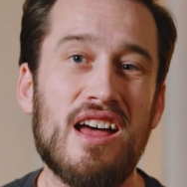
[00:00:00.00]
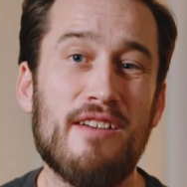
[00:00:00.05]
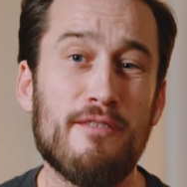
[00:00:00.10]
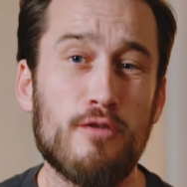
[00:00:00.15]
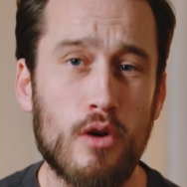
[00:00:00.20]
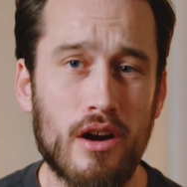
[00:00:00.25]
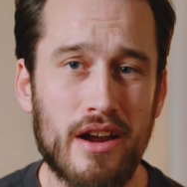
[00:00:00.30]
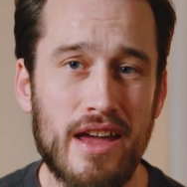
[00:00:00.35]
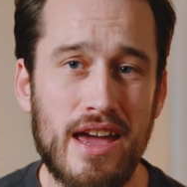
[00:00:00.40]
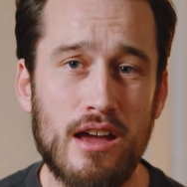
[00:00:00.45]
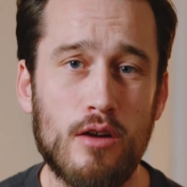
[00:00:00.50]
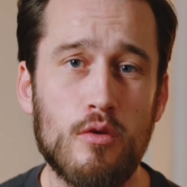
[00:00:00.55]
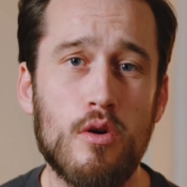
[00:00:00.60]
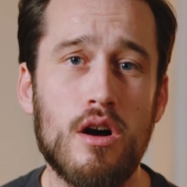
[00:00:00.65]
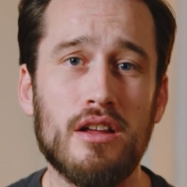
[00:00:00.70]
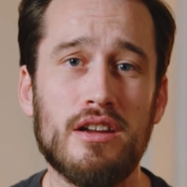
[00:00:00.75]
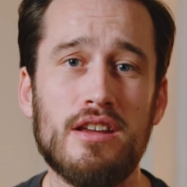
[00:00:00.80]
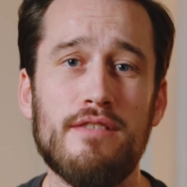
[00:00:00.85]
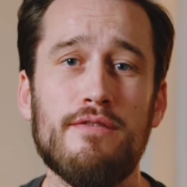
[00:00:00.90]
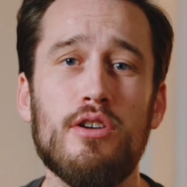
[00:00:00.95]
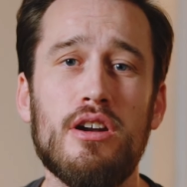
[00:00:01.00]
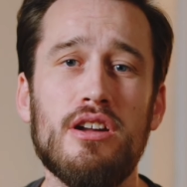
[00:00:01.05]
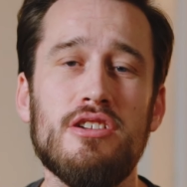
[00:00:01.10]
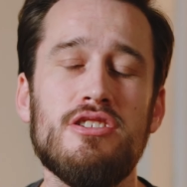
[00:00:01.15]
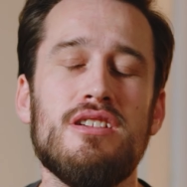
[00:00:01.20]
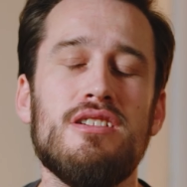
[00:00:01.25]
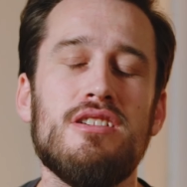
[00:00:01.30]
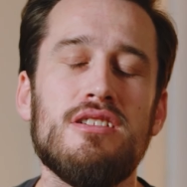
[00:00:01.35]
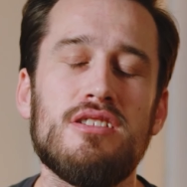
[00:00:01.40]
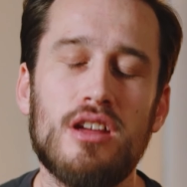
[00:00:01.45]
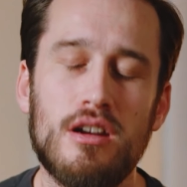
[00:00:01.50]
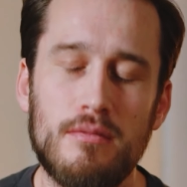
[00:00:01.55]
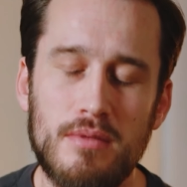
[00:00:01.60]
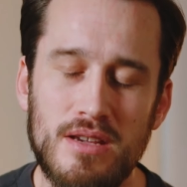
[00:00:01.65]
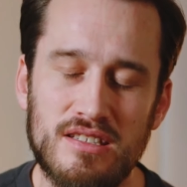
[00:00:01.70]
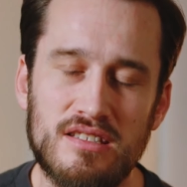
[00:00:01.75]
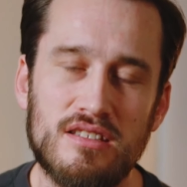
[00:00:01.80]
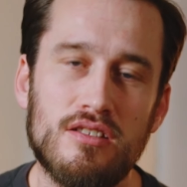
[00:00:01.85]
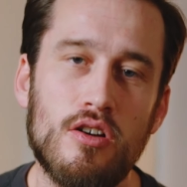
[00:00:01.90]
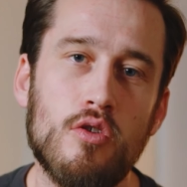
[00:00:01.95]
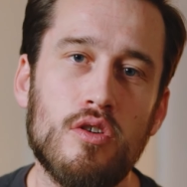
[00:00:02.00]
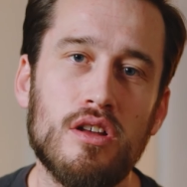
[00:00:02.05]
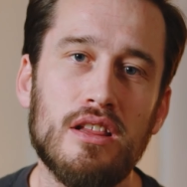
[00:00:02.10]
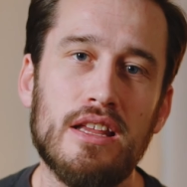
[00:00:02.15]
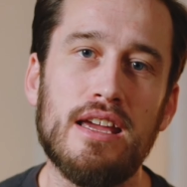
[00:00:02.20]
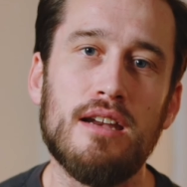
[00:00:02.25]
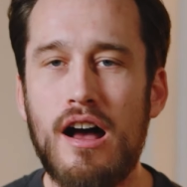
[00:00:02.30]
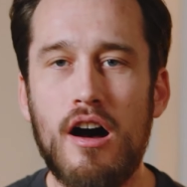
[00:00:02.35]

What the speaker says: That 4K quality footage is just gonna be so clean.